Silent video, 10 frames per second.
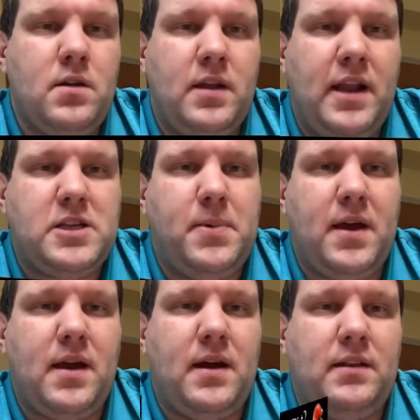The next
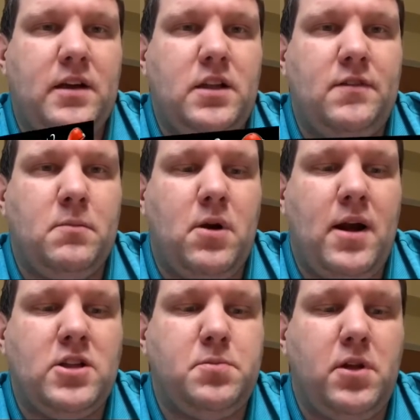pick, I like Cleveland
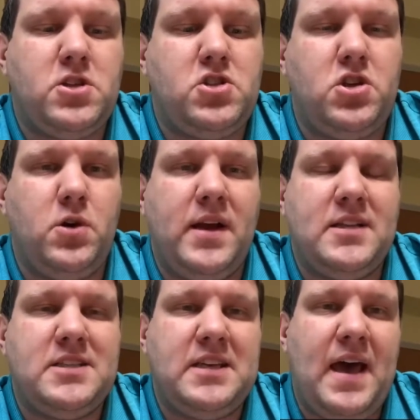Browns plus 2
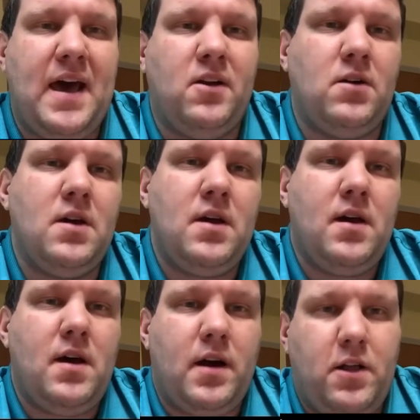against Seattle.
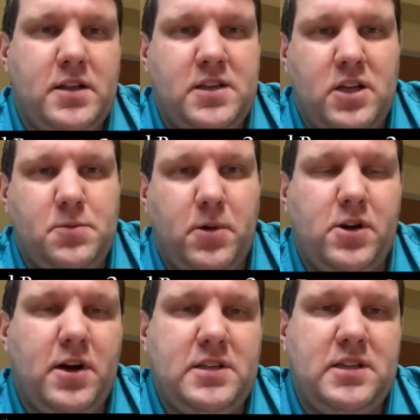I know that sounds pretty
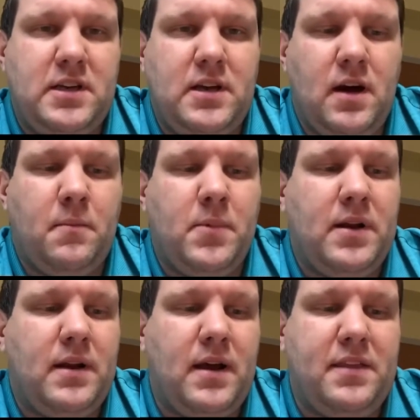crazy,
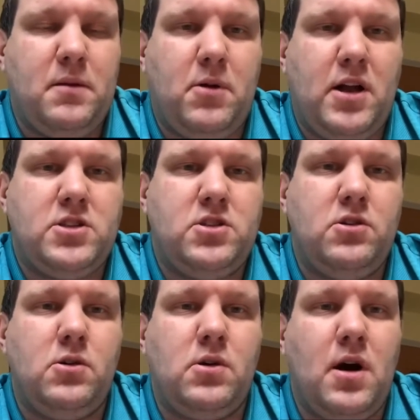but I think the Browns
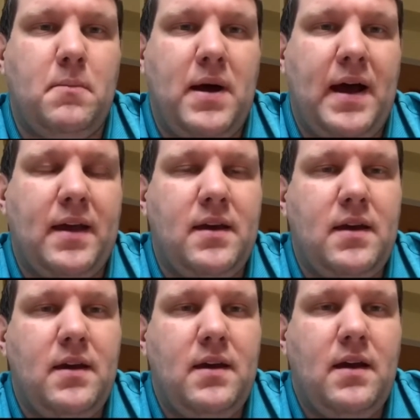do come back
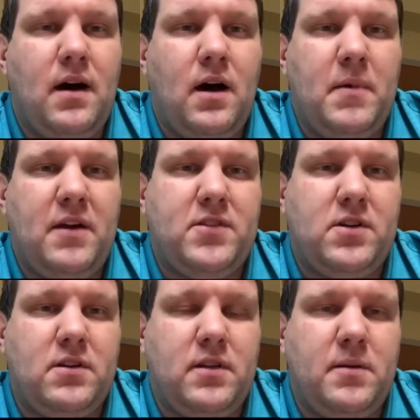
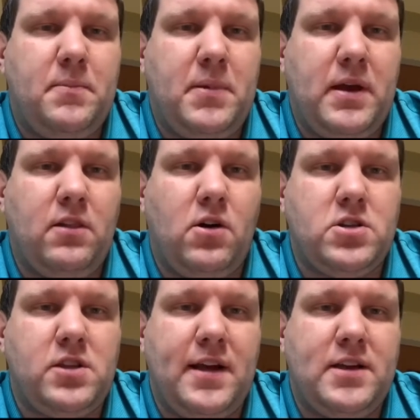after the big
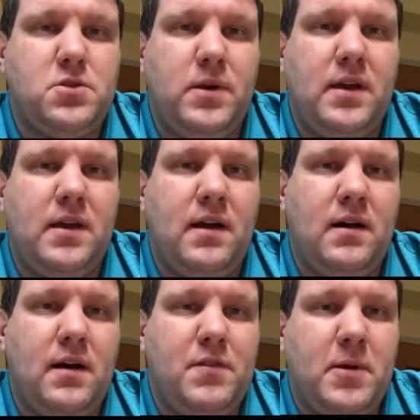loss last week.
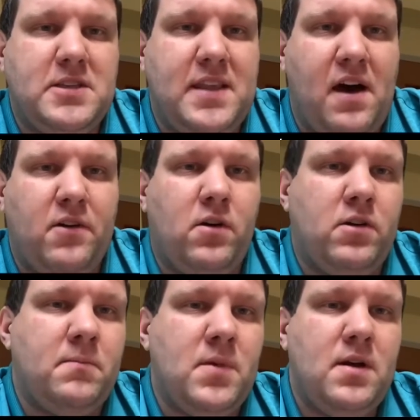Everybody's down on
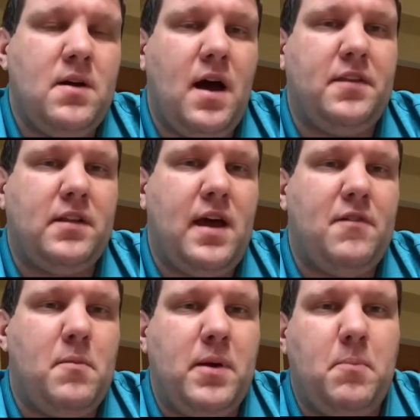them. I think they
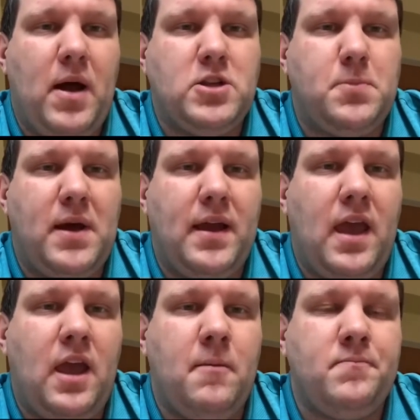have a big bounce back
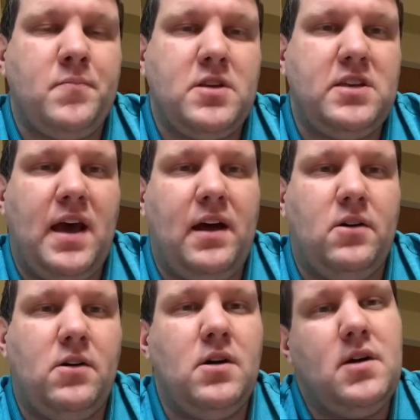game.
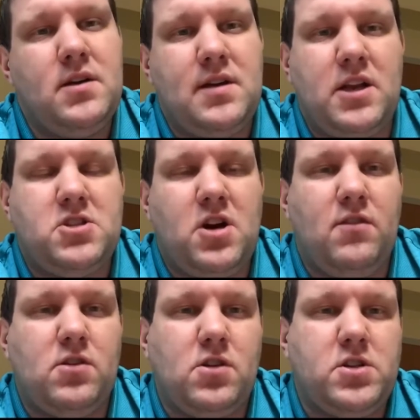Seattle got to
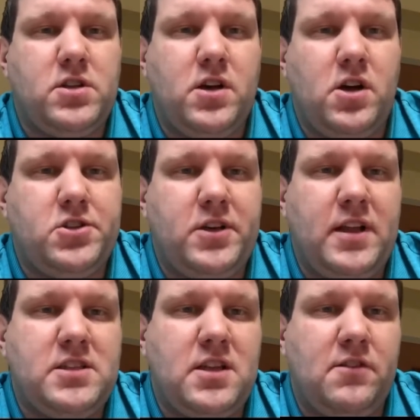travel across the country.
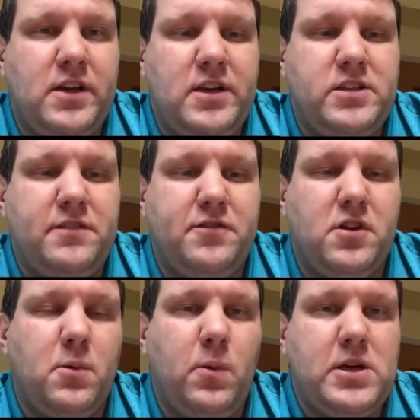That's never easy
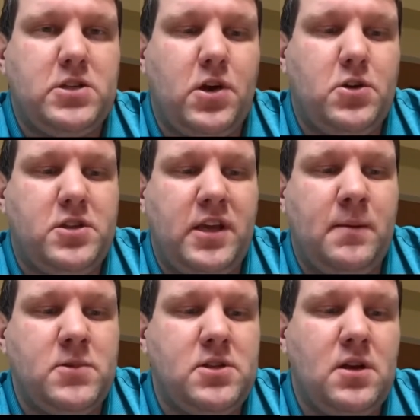for West Coast
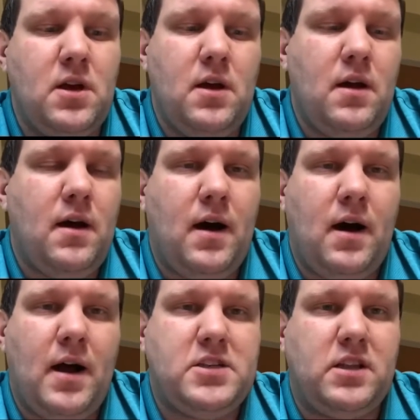teams.
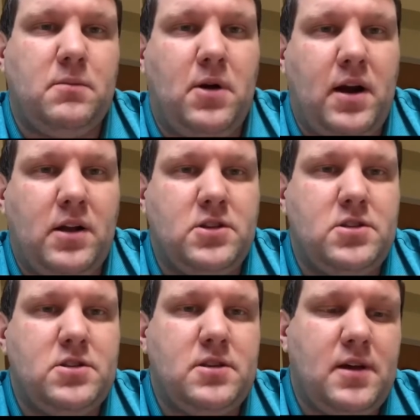I just think the
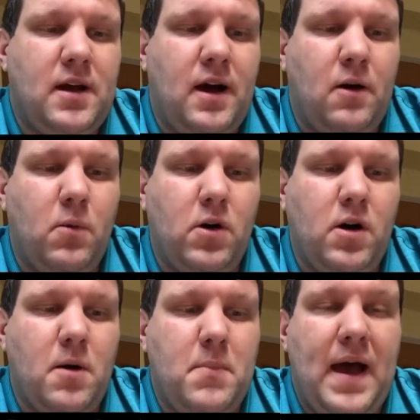Browns will
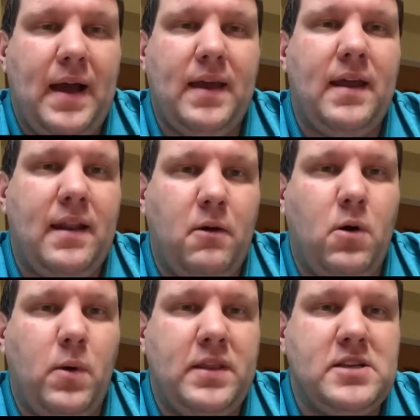come back and they
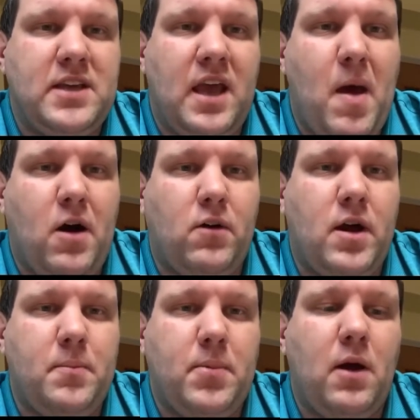will win this game
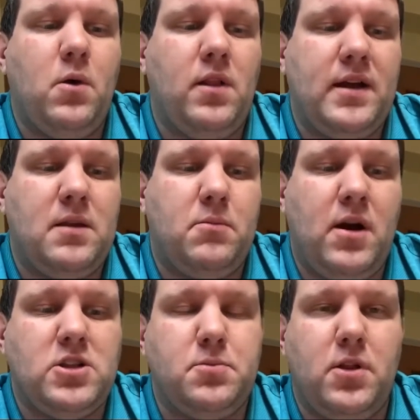outright, but I will like the
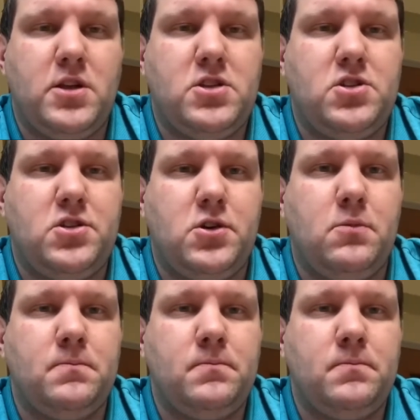Browns plus 2.